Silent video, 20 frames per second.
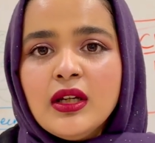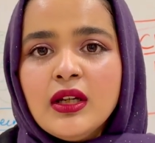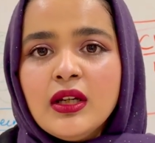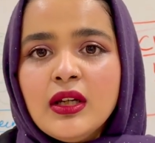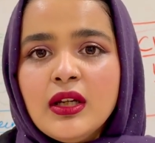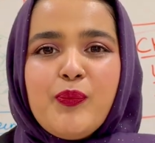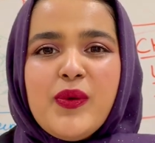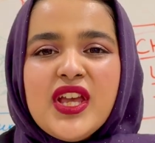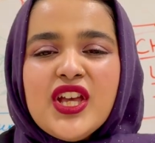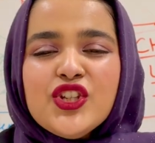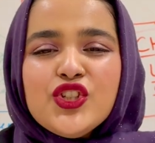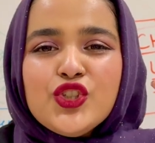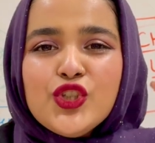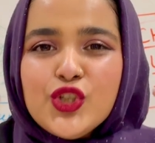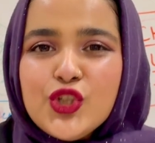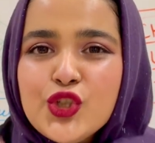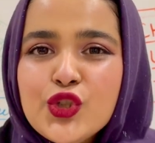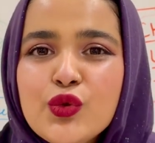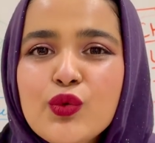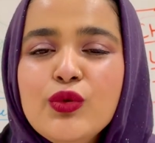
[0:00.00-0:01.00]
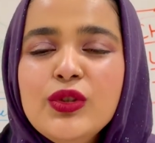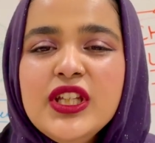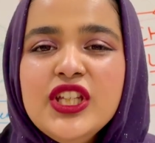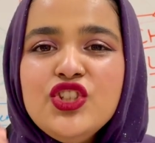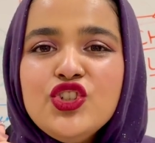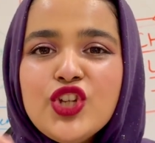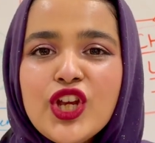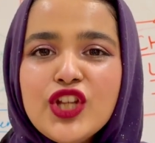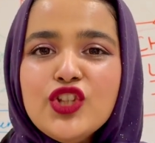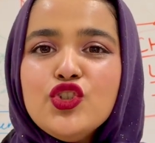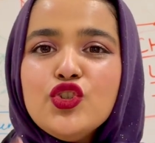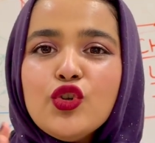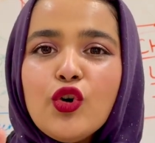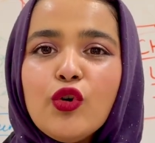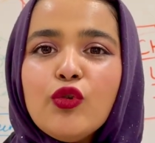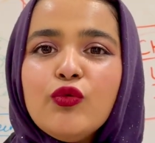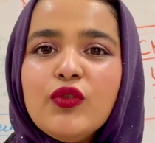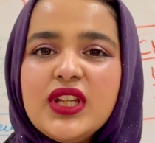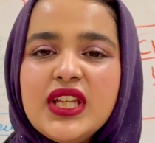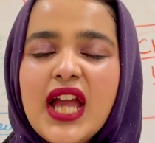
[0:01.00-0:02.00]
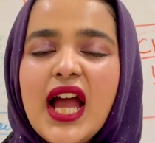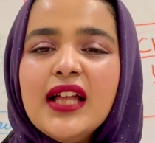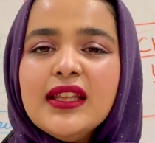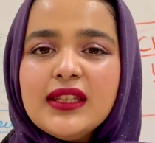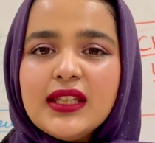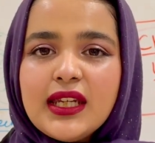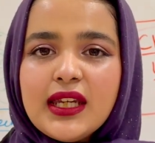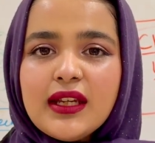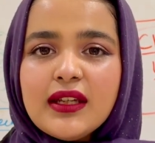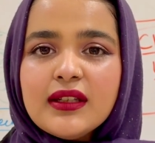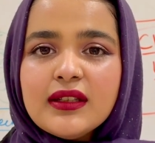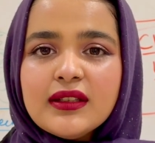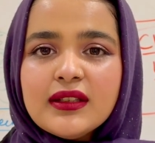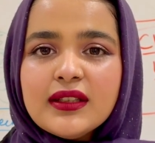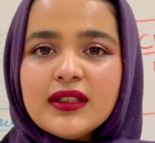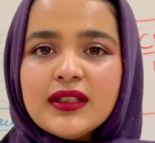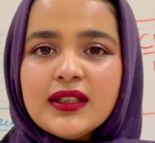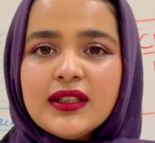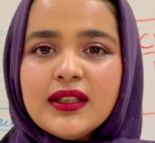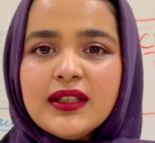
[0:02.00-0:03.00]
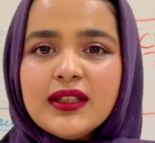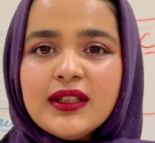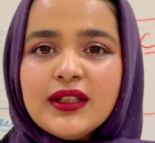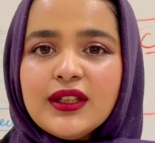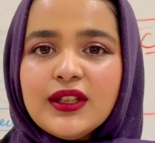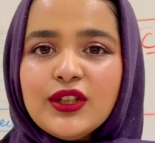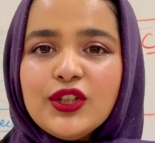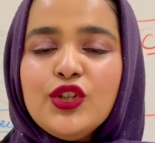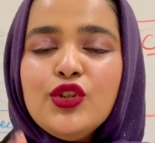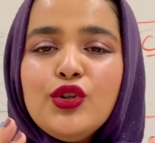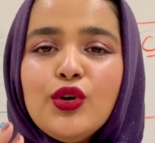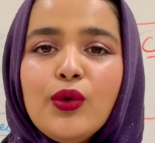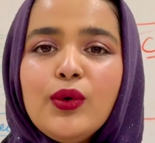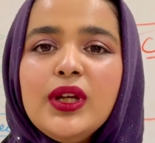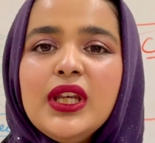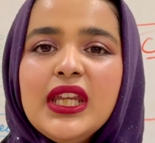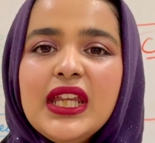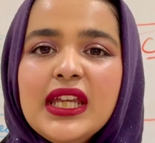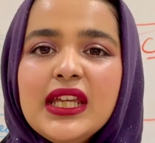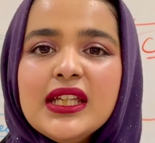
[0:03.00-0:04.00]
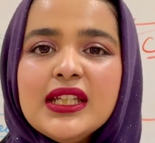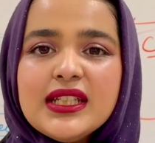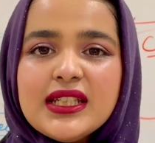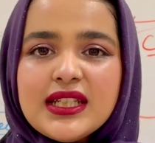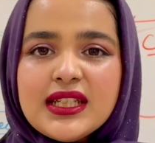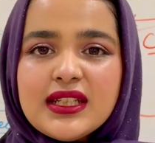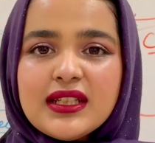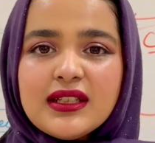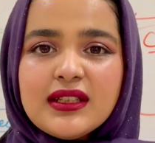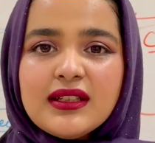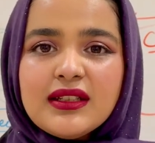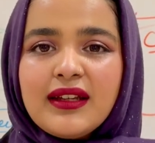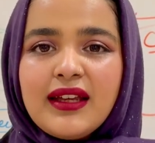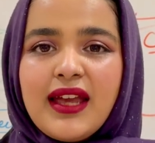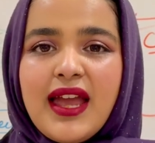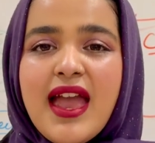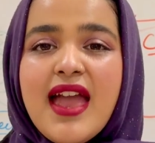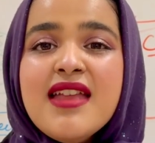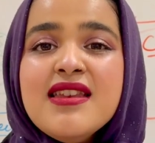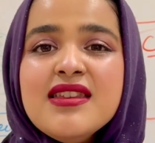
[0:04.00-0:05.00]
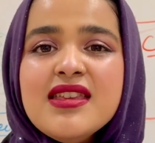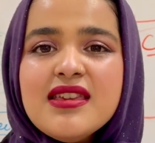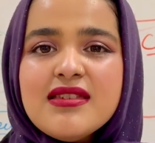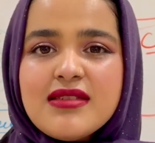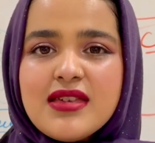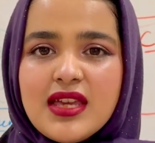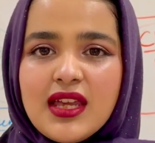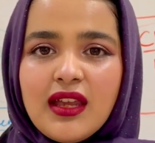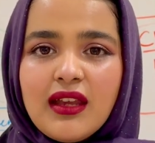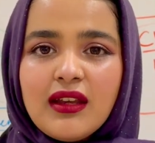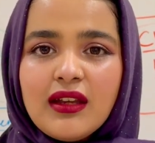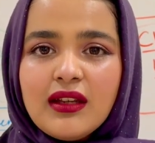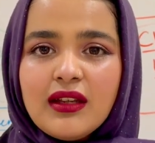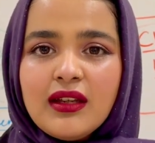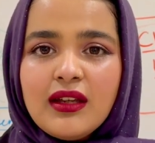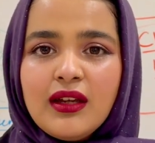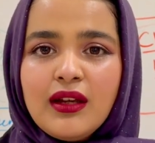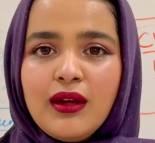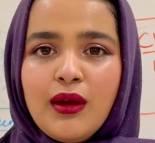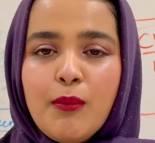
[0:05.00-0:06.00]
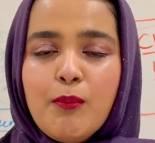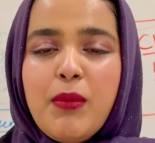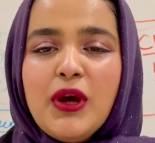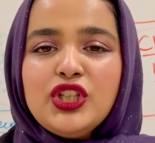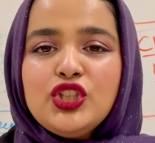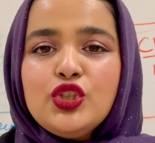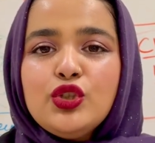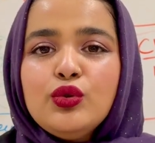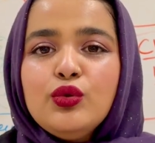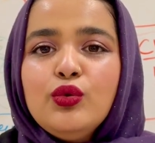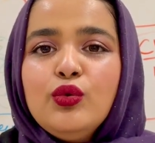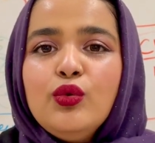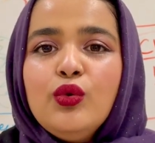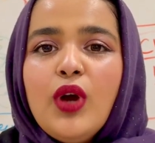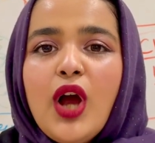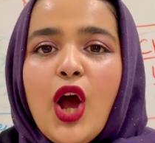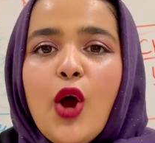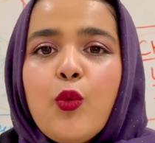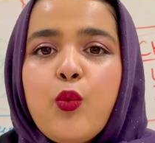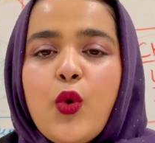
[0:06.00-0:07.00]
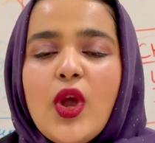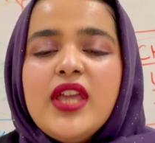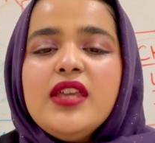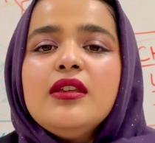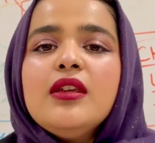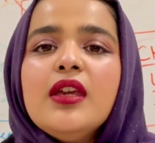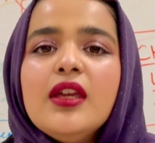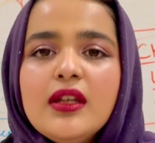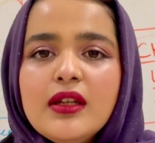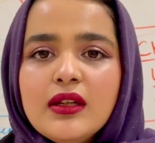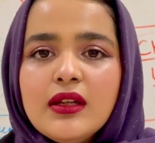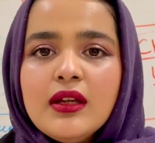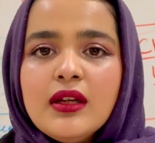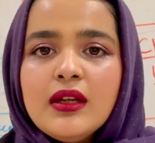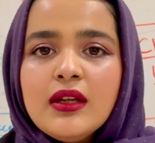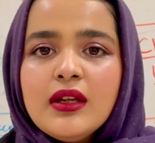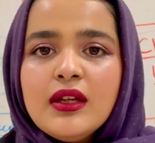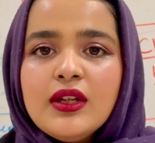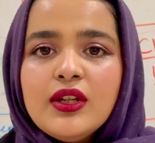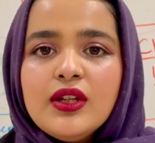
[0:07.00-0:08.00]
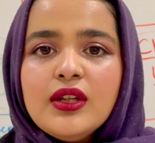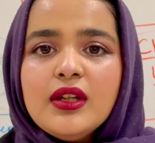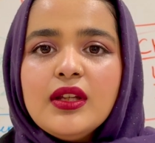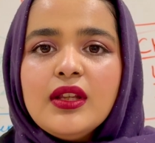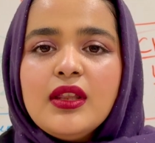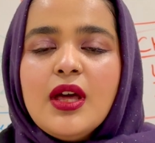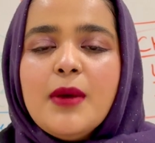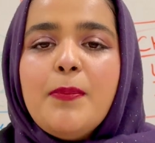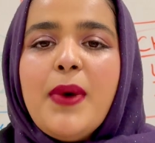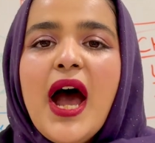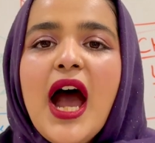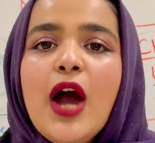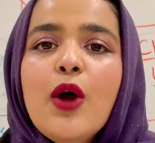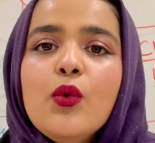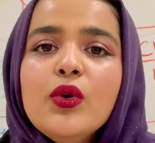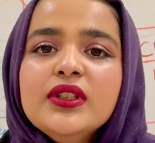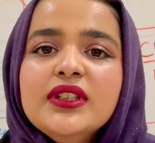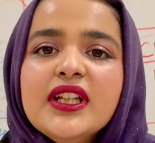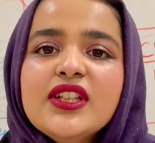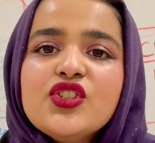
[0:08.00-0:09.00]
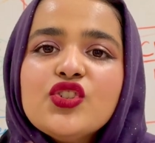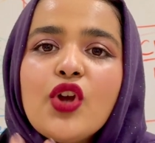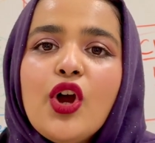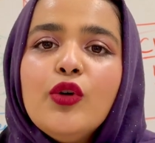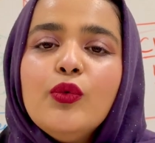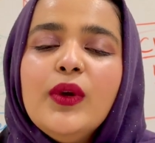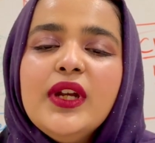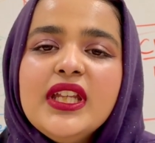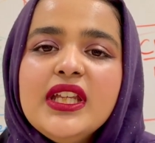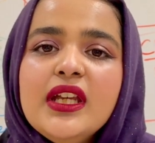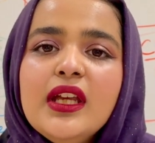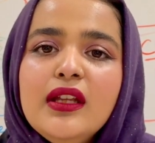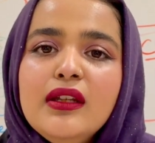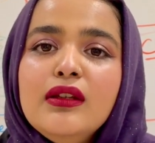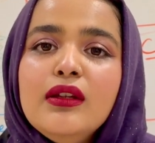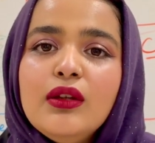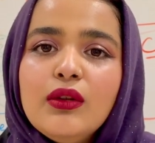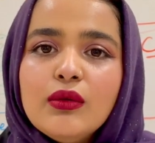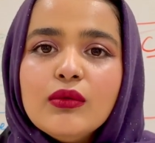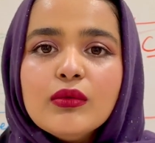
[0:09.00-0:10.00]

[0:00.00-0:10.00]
Because to truly change your reality, you don't need anything but to awaken the power that's already in you.